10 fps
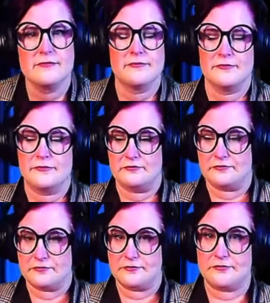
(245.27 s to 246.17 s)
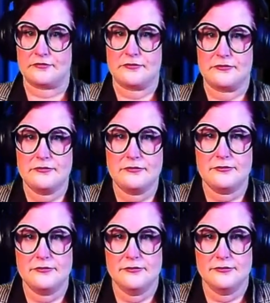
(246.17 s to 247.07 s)

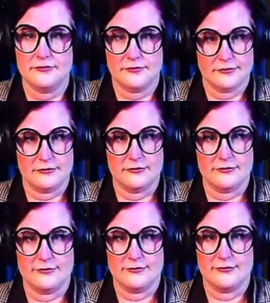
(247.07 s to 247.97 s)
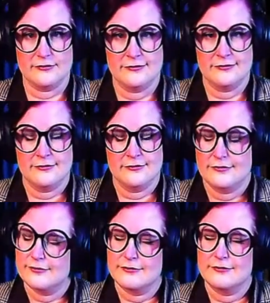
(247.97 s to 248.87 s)

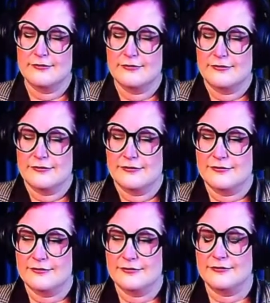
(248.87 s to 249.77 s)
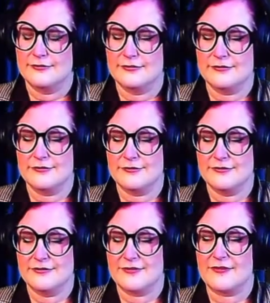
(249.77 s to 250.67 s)

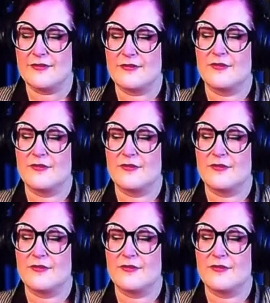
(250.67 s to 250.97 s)
Nothing is said.